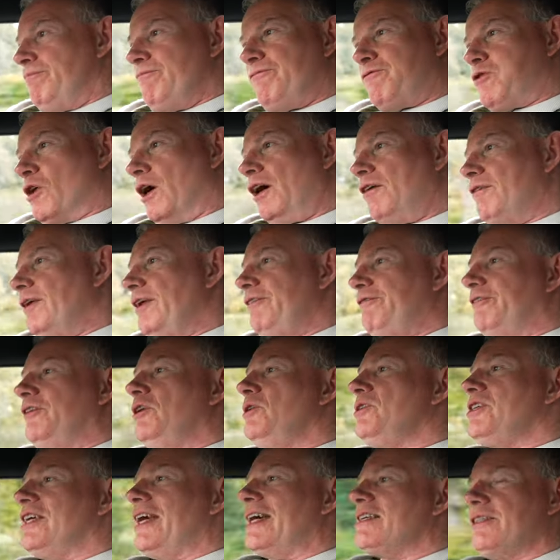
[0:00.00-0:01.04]
Ferrari
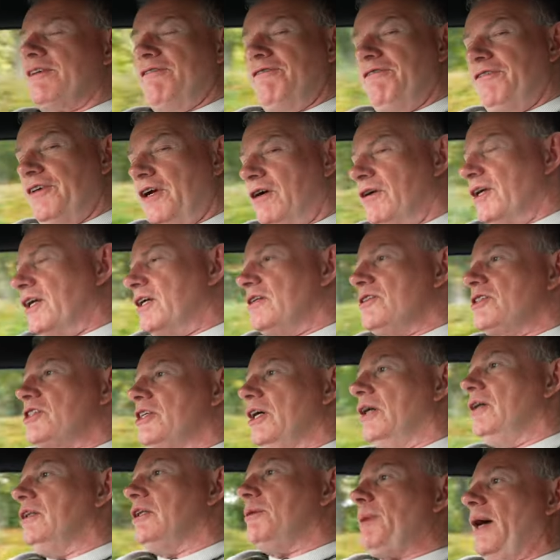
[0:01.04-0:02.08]
enthusiasts are very
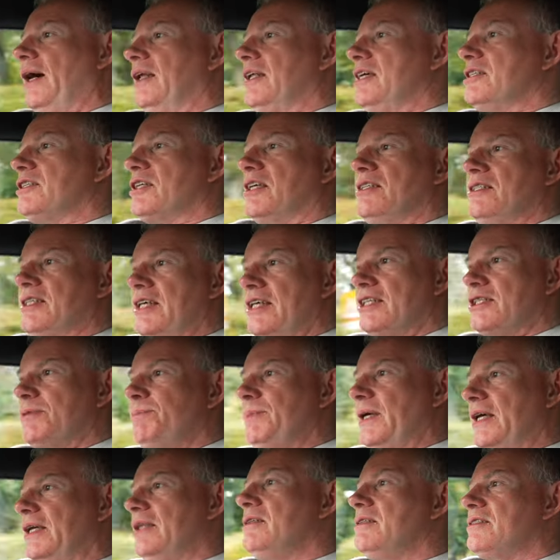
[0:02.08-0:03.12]
concerned about this because this
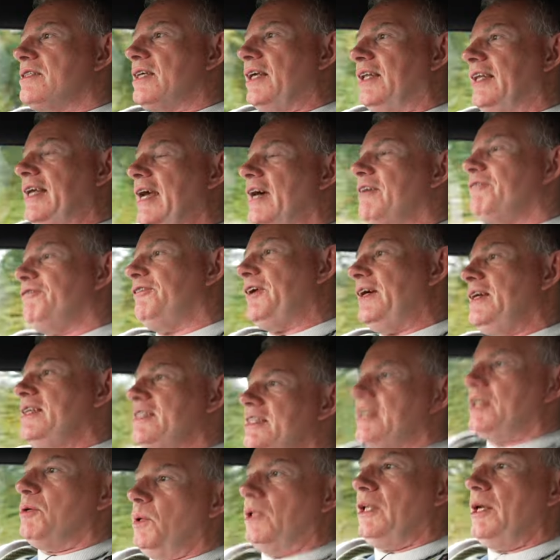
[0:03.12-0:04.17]
means that the
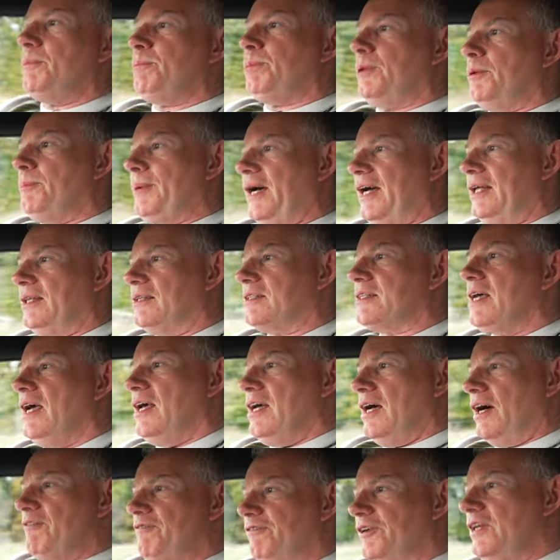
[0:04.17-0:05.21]
F80 will implement
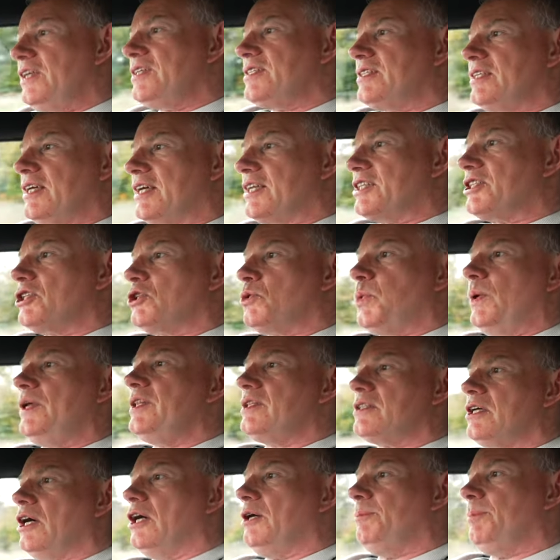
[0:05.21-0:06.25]
a V6
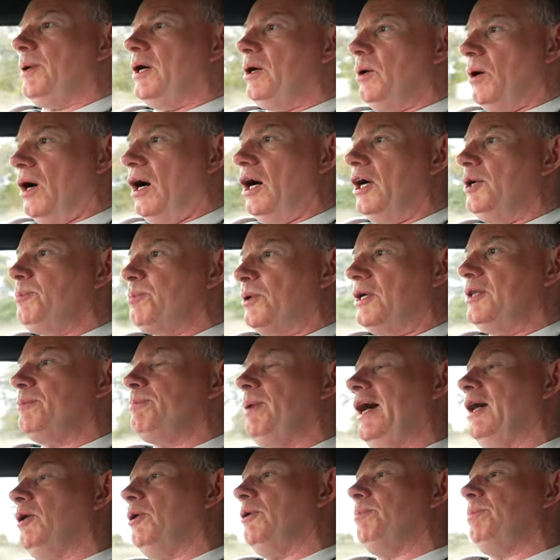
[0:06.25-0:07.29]
twin-turbo hybrid
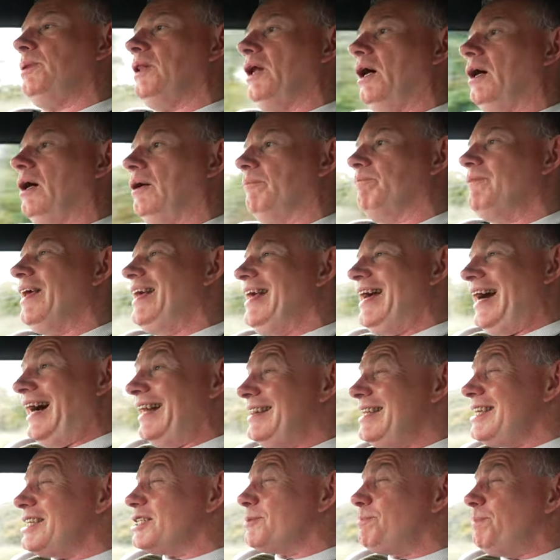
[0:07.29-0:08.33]
power plant,
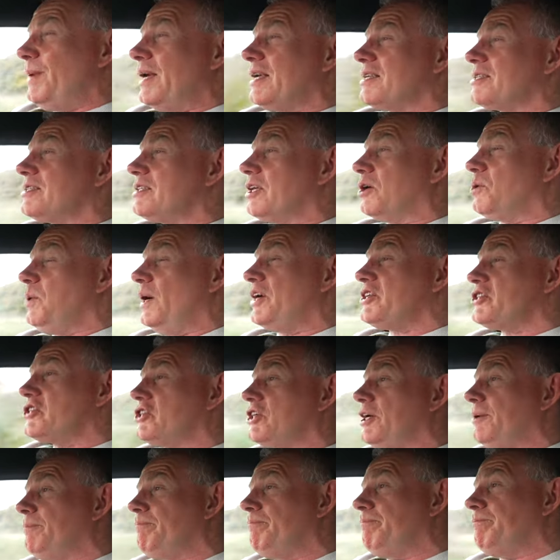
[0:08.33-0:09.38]
and this begs the
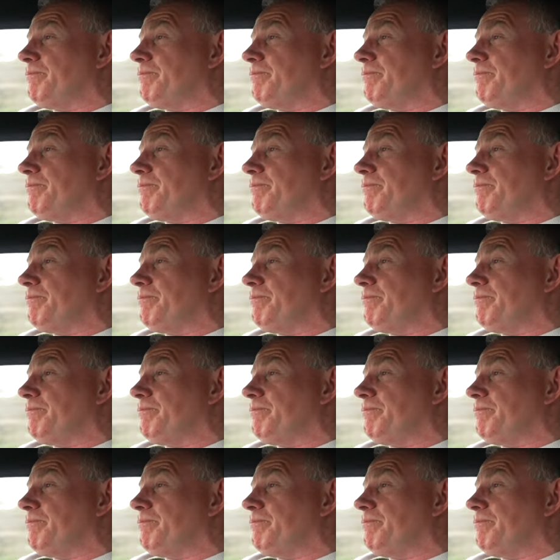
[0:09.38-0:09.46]
question,